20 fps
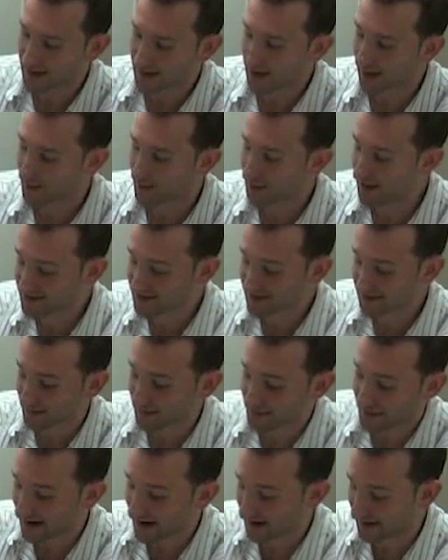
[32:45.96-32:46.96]
Now the best thing
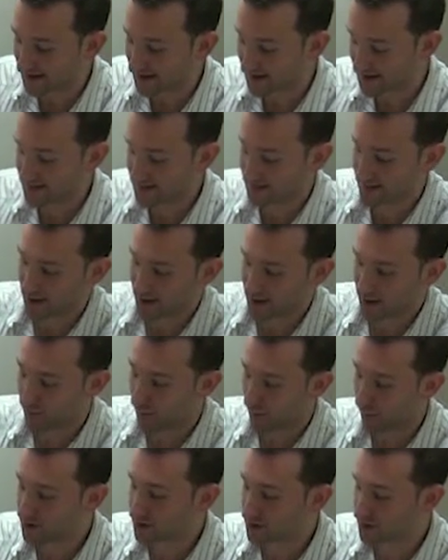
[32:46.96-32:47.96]
about it is,
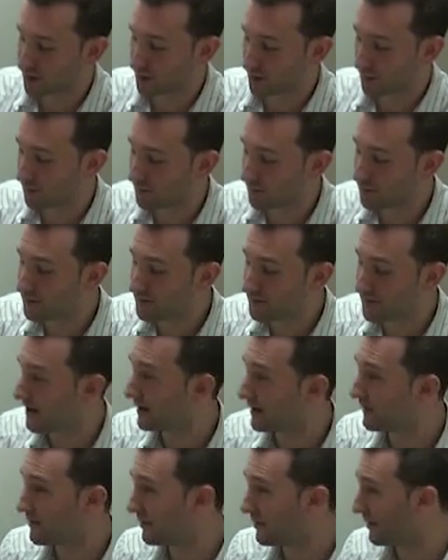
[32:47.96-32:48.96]
once you're approved
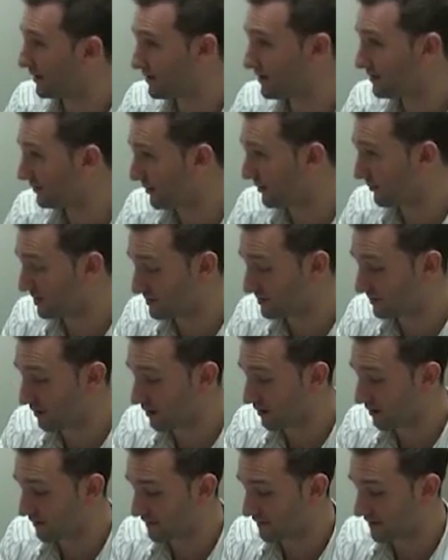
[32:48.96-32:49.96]
and everything, and we
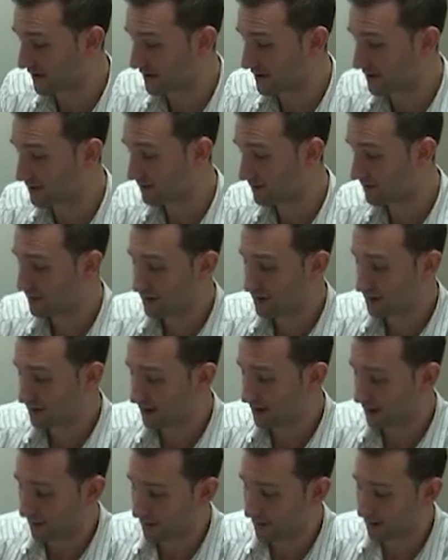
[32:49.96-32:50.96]
do all of the
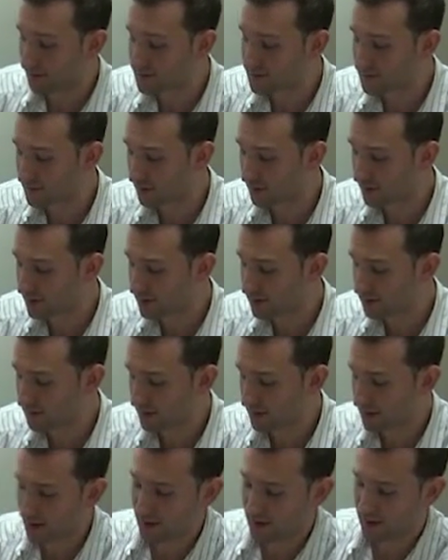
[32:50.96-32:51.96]
numbers for
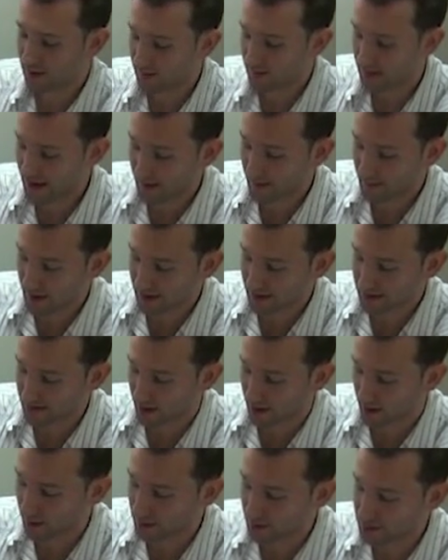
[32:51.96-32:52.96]
you, that amount's
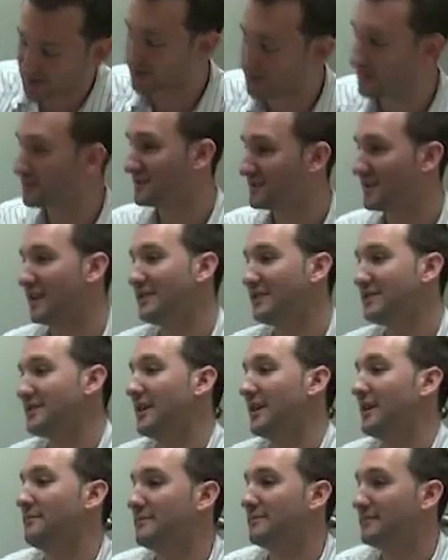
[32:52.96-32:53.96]
always going to stay the
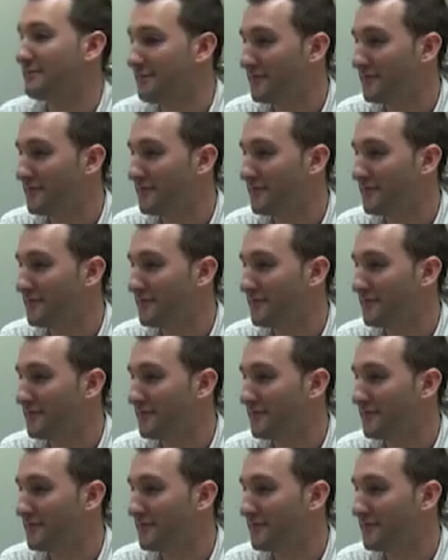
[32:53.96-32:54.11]
same.